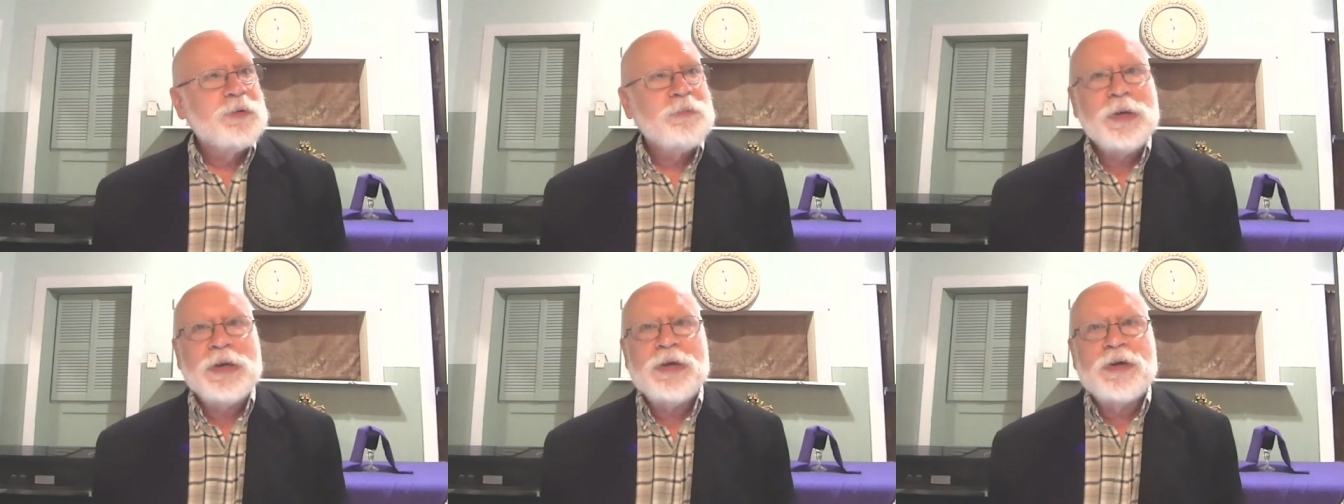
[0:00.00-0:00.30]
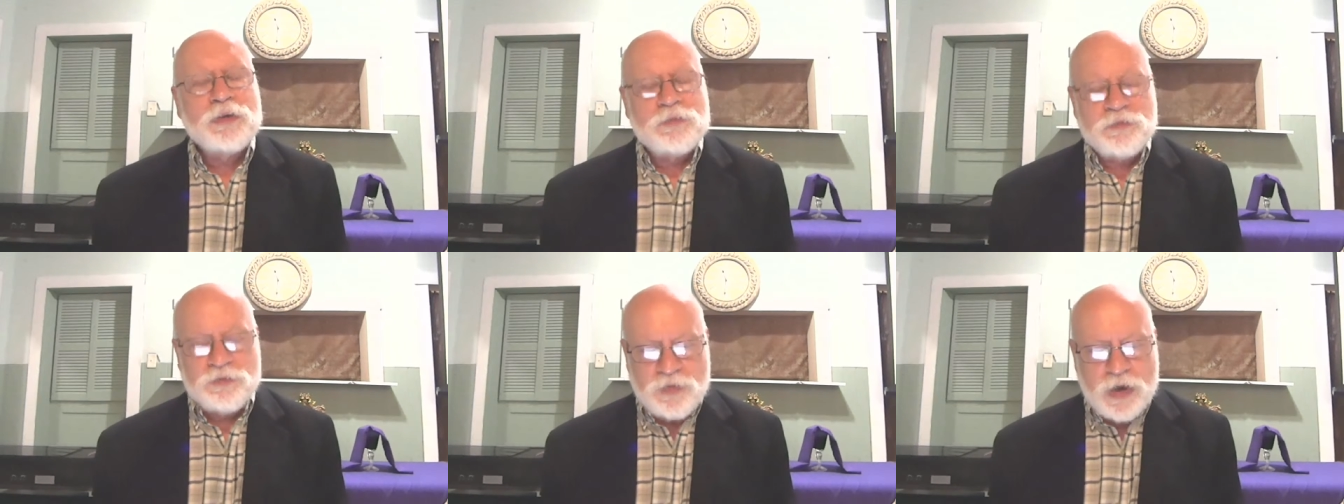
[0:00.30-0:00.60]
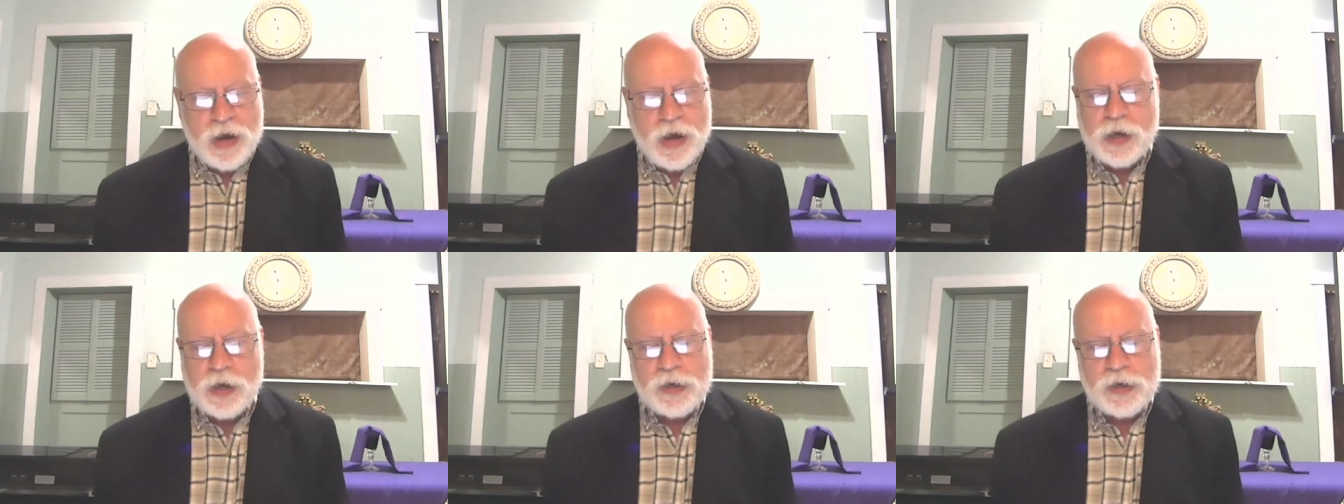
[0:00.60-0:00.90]
be
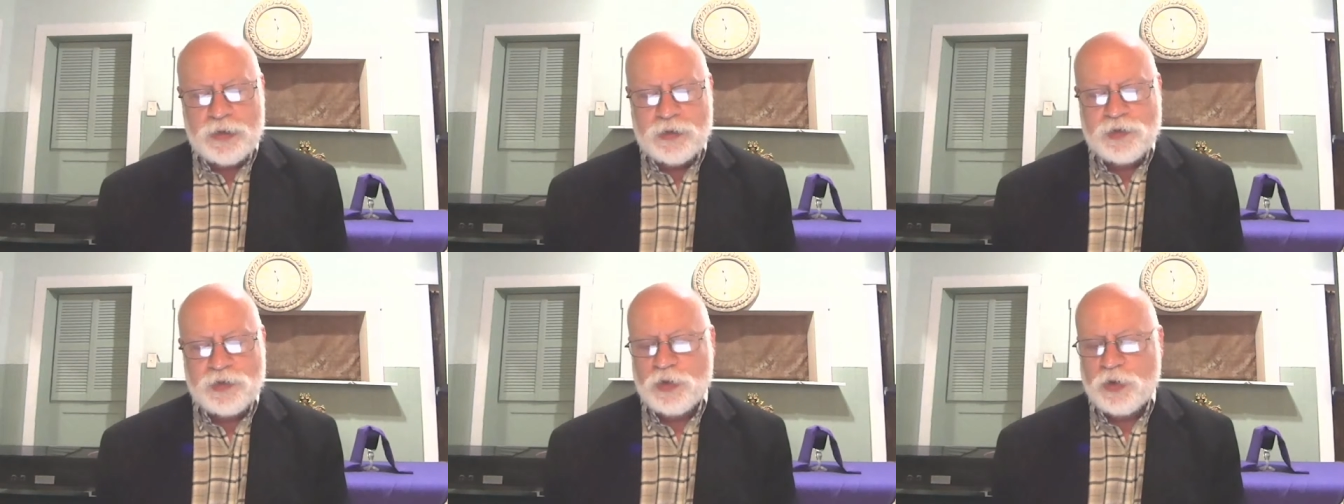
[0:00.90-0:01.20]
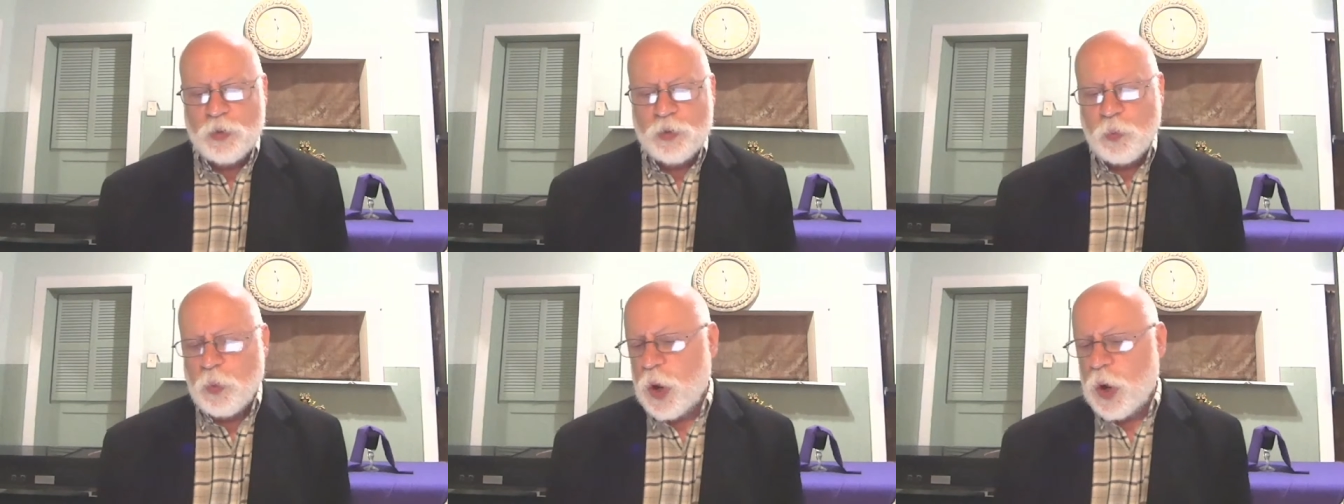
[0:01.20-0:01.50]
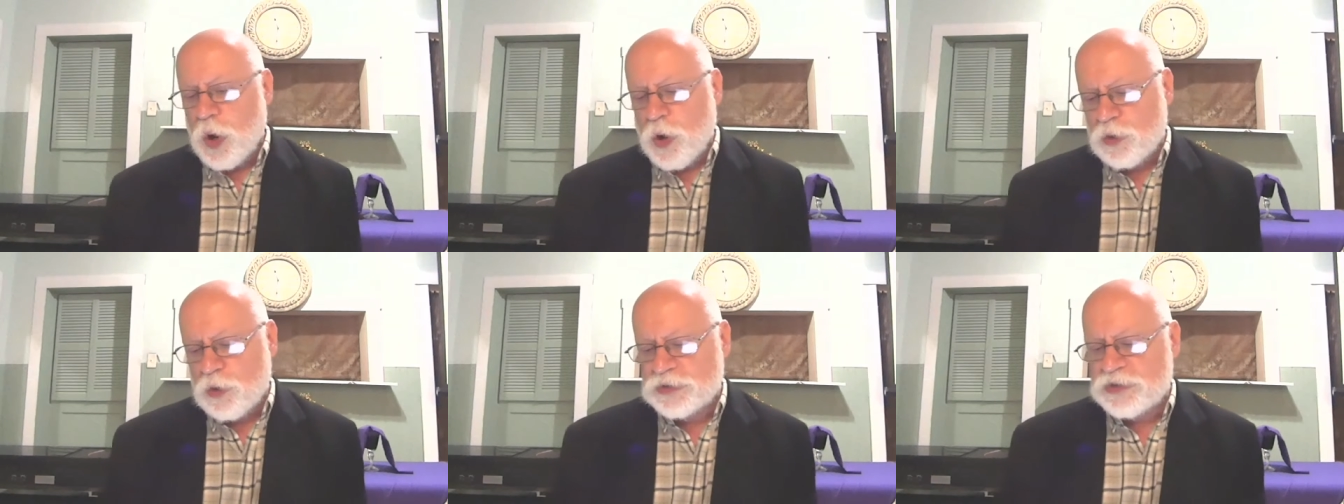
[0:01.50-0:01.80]
confined to the
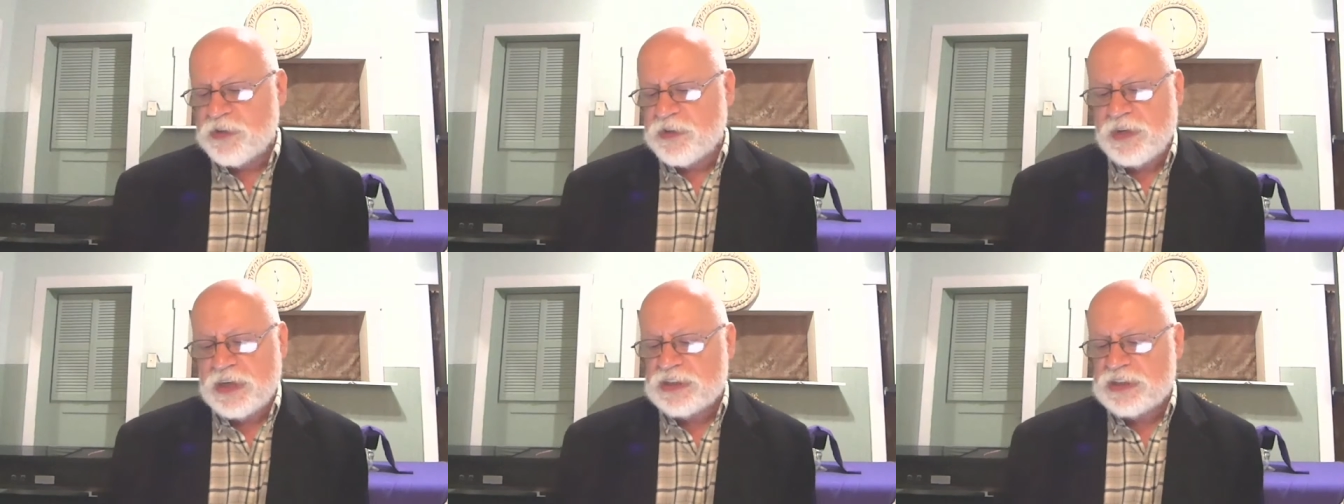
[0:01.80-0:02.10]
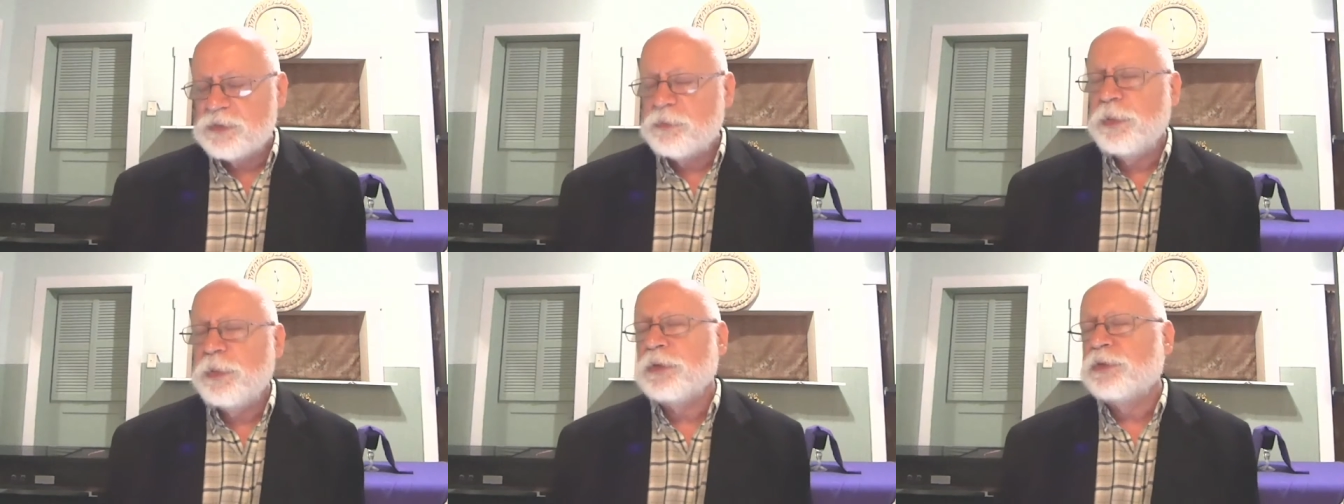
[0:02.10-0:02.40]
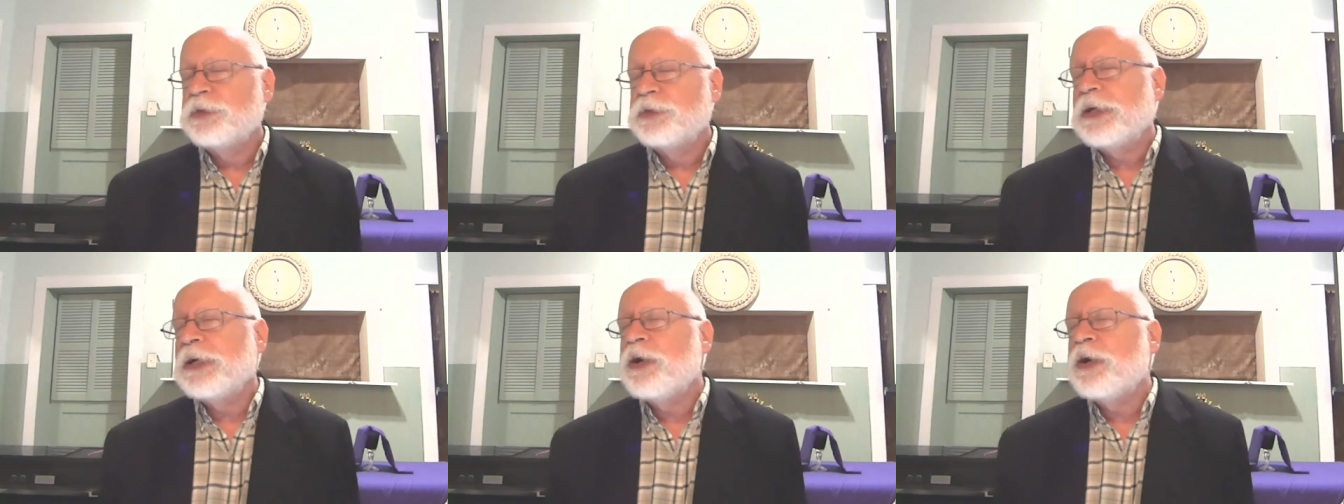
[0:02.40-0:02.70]
walls of this
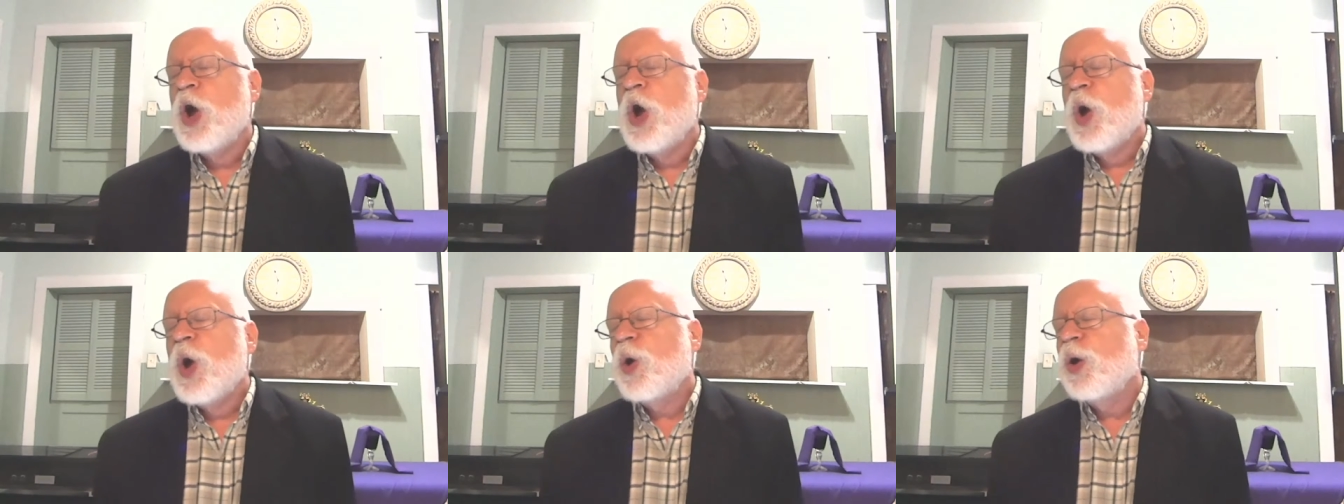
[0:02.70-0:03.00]
building